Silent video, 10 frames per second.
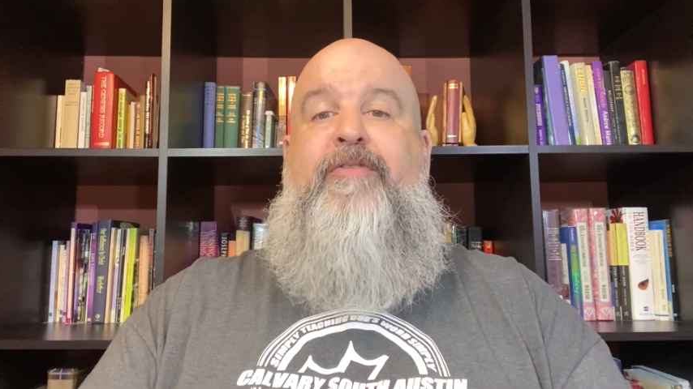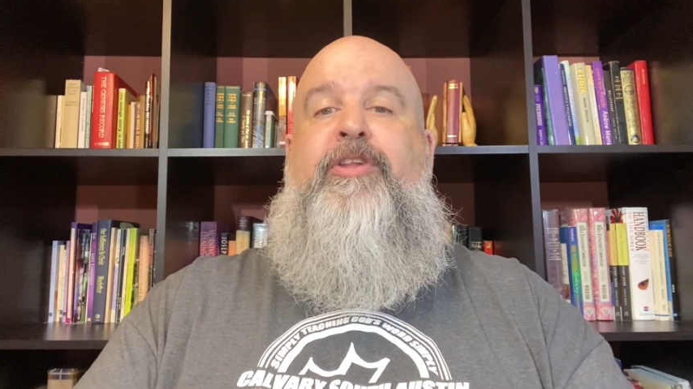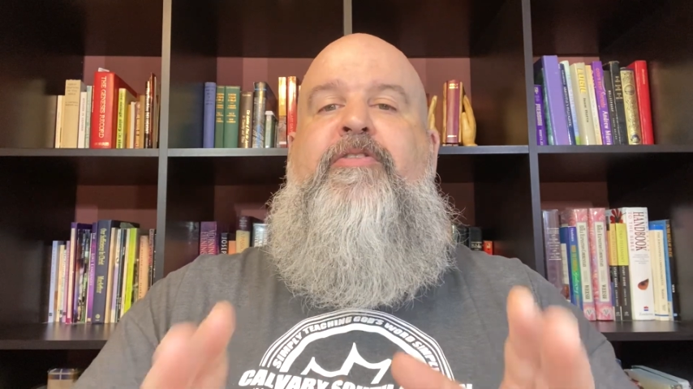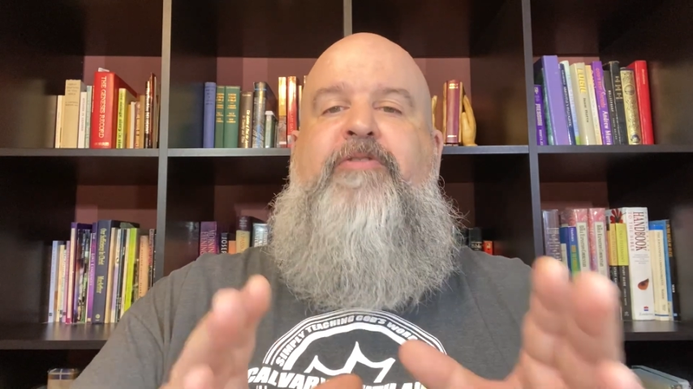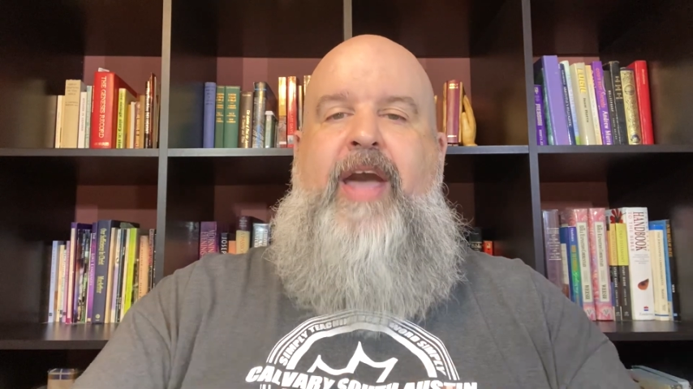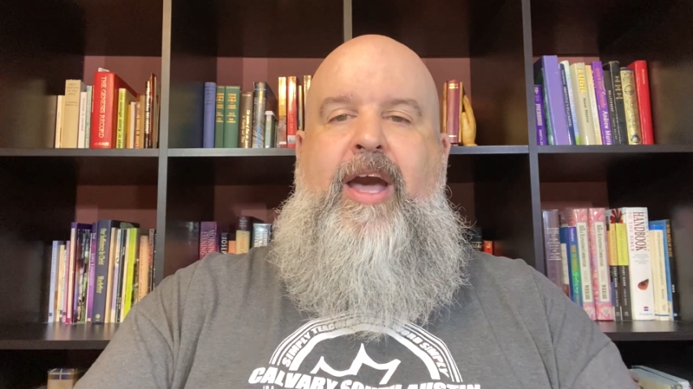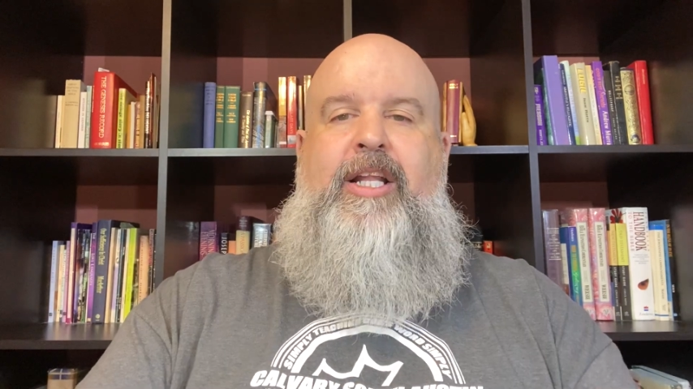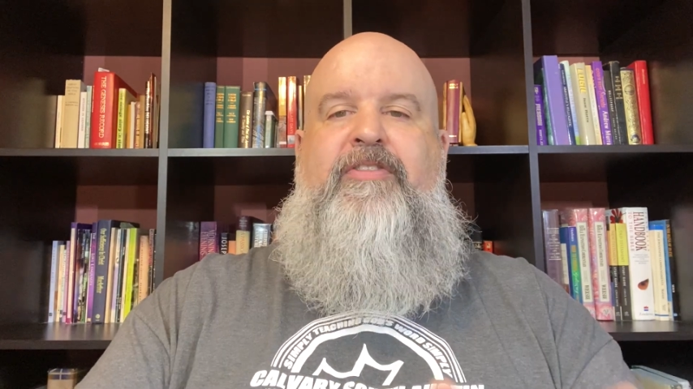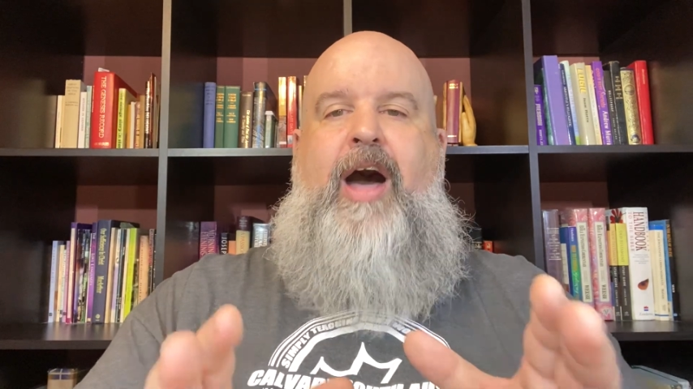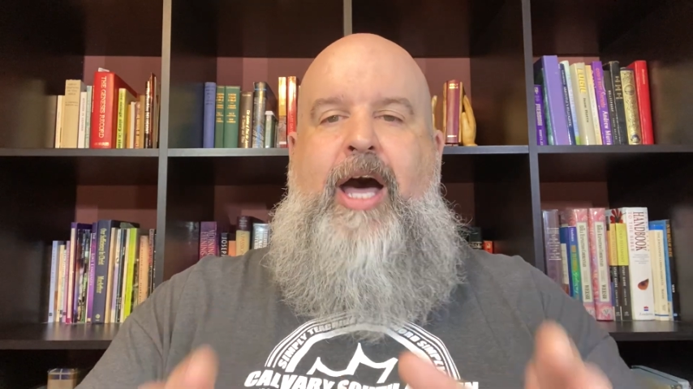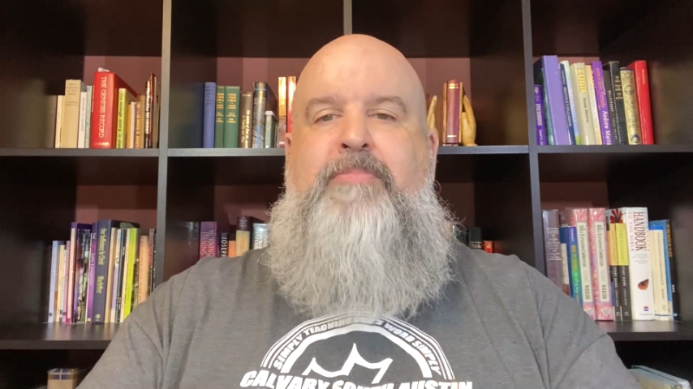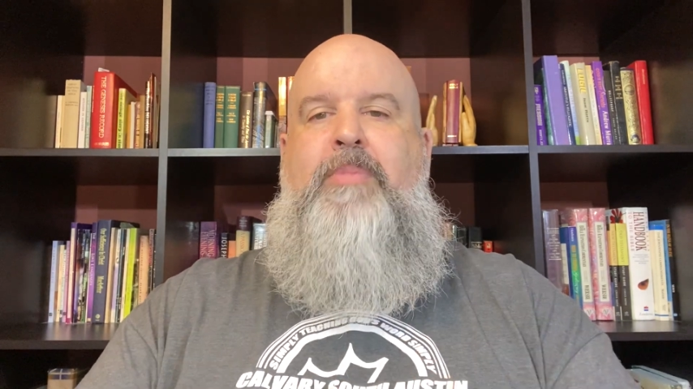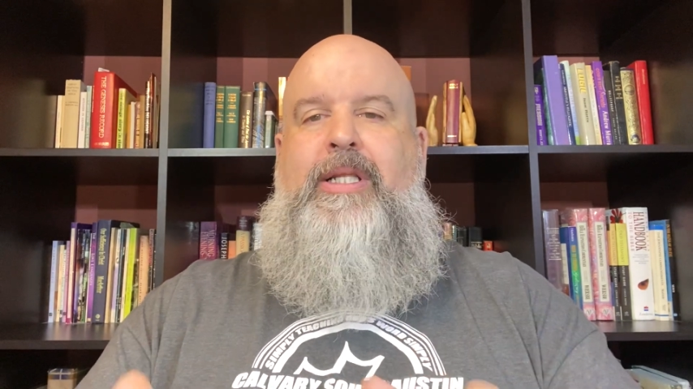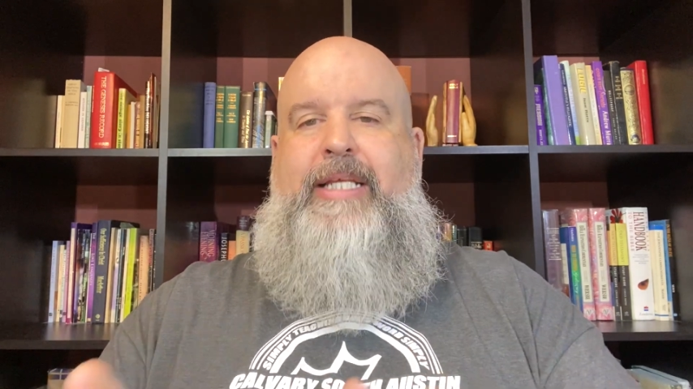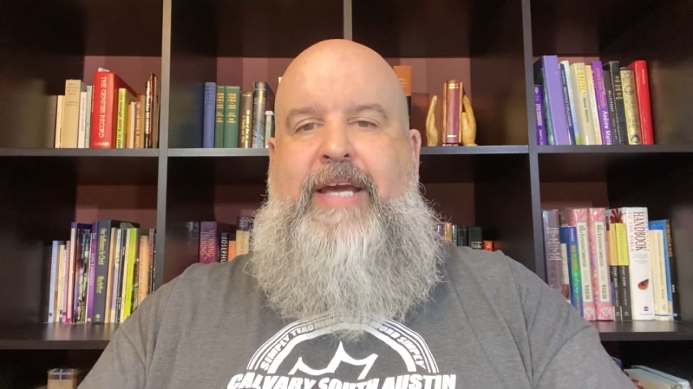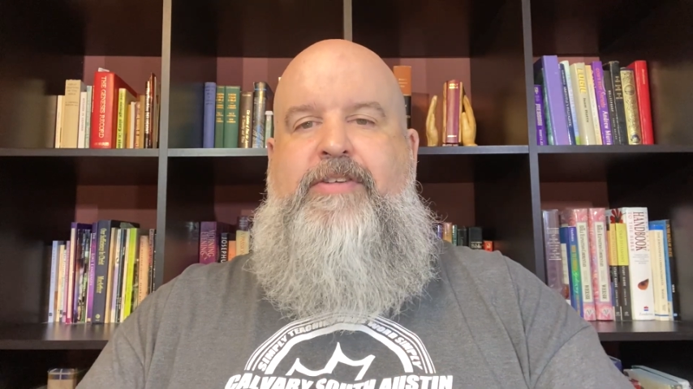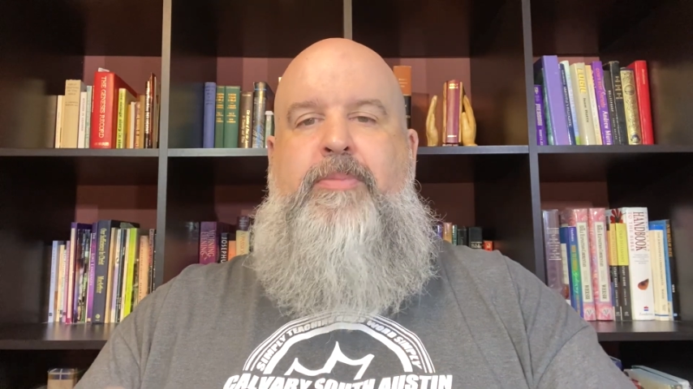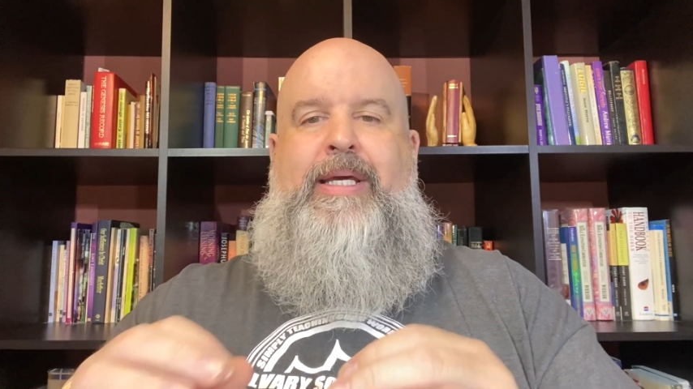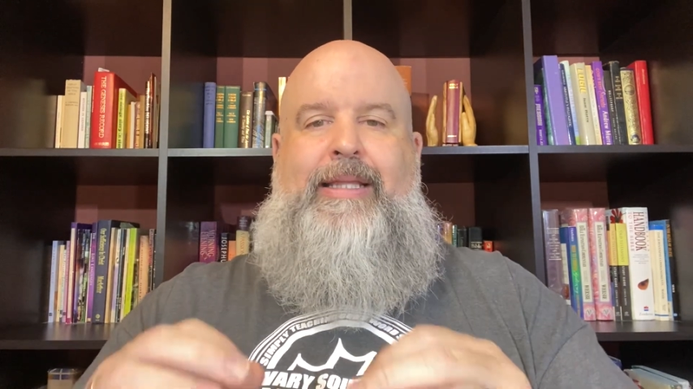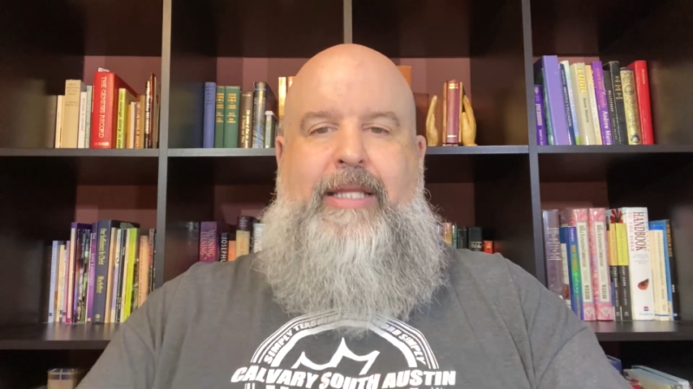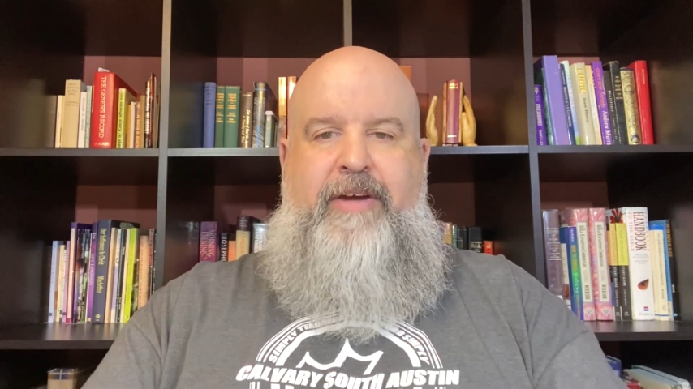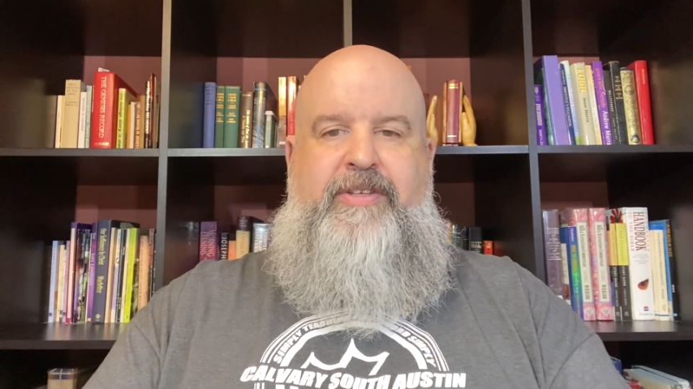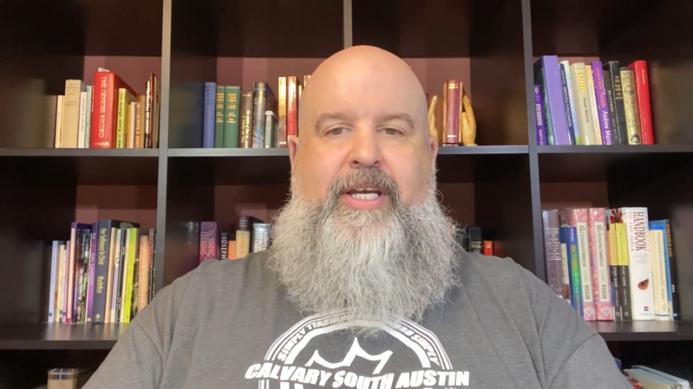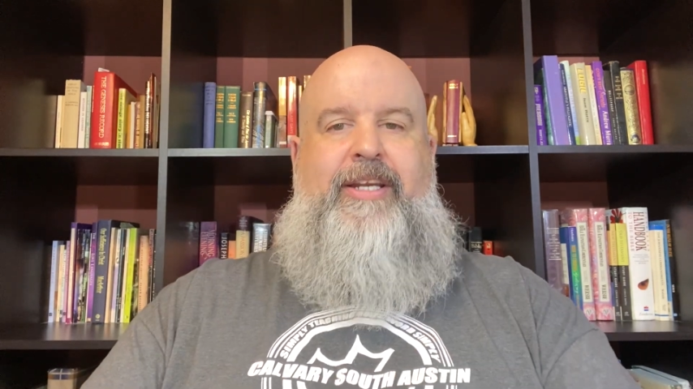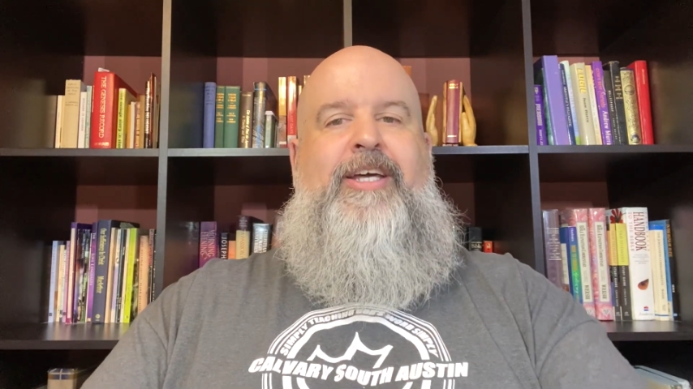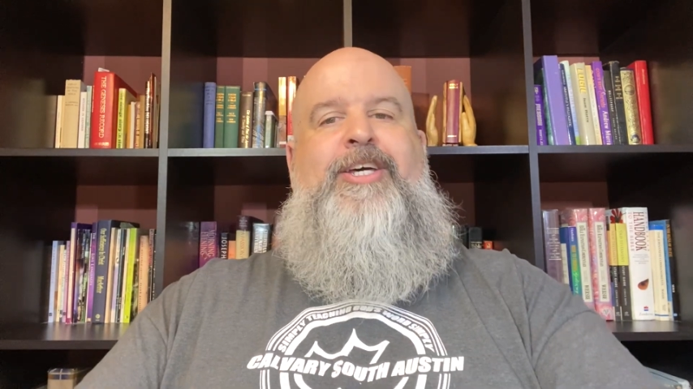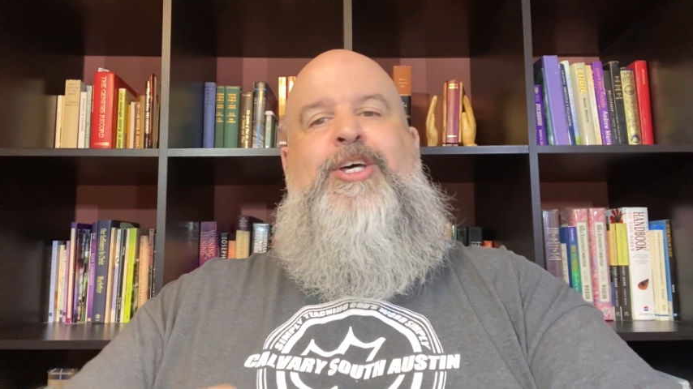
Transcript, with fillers: for the veil of unbelief to be lifted